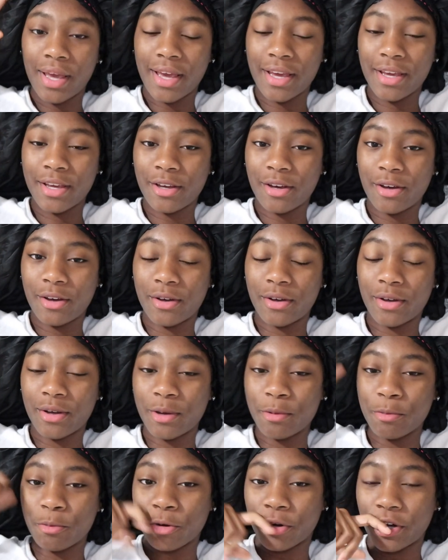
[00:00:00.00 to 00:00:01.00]
hey y'all
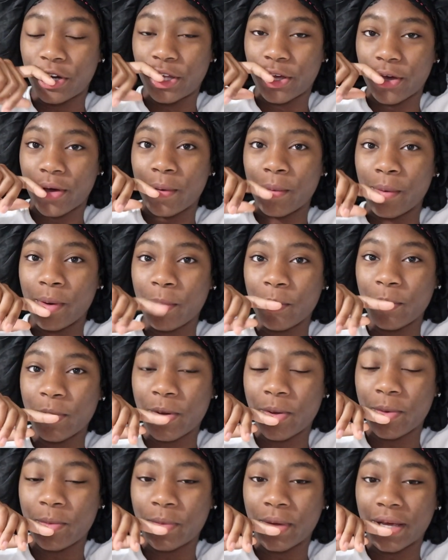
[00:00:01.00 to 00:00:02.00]
good morning y'all welcome
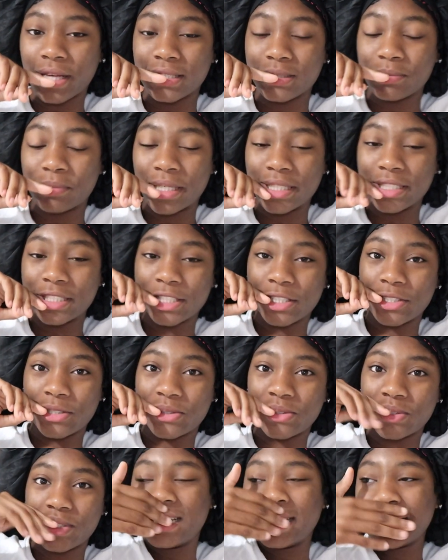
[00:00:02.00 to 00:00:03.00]
welcome back to my
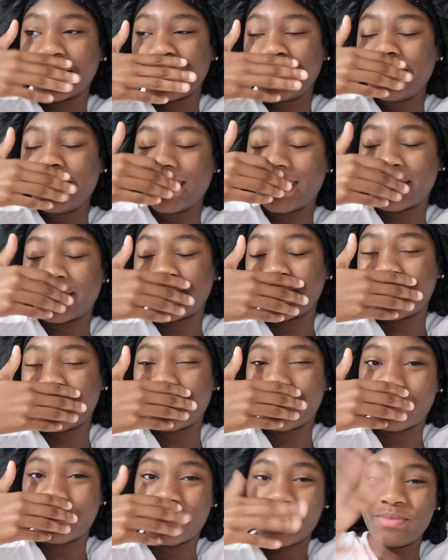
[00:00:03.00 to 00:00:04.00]
channel i look good.
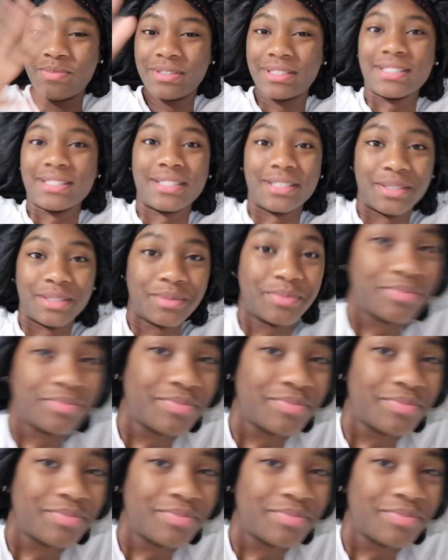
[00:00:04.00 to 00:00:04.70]
hold on let me sit up